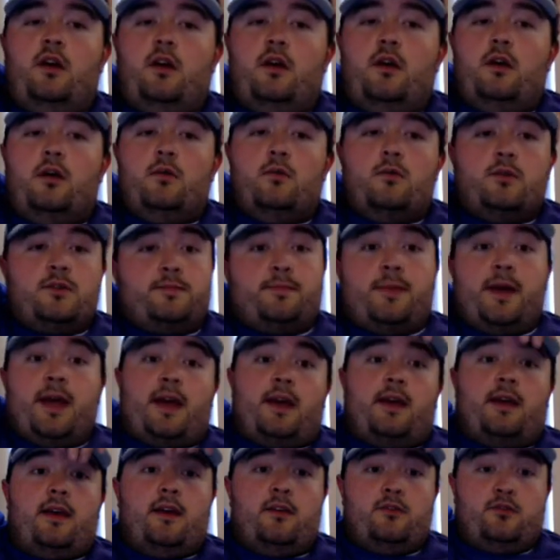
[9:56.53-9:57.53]
was
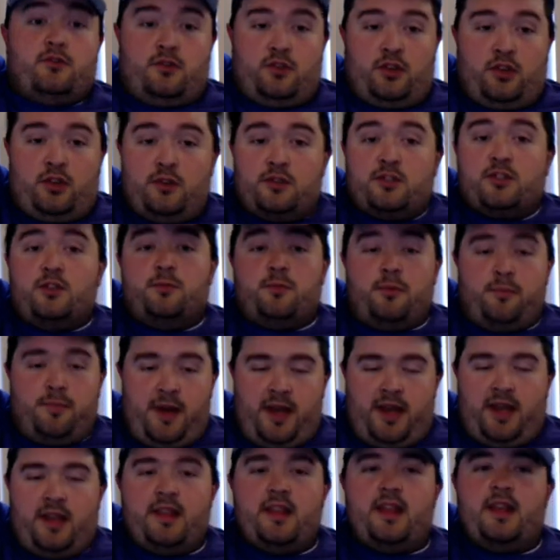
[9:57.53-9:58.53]
big. It was super
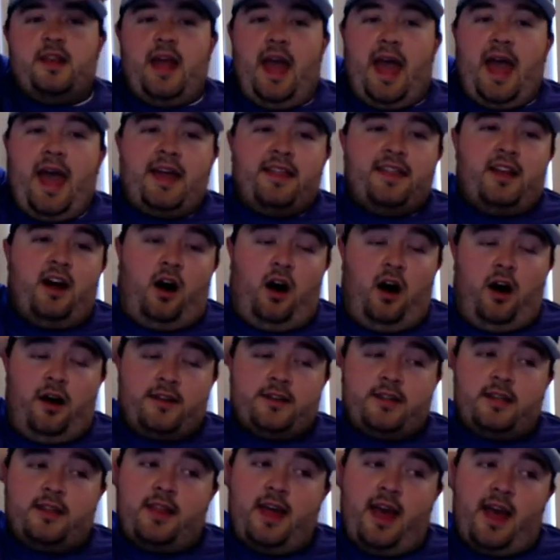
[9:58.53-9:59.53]
big. And then add on
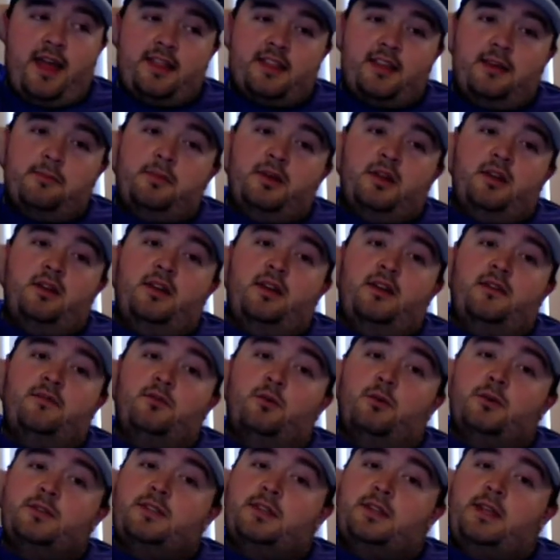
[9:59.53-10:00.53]
to that the ability of
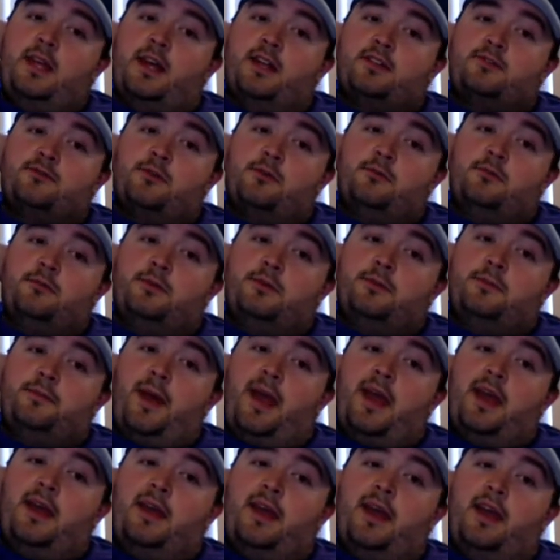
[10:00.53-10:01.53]
Noisy Dance from to
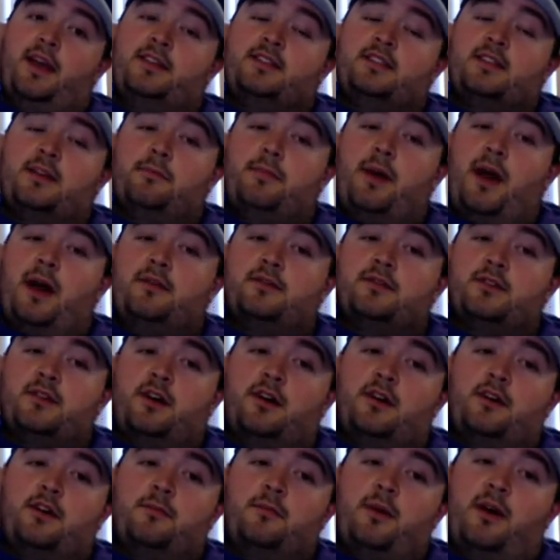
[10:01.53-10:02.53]
pay a gauge to bounce a card on my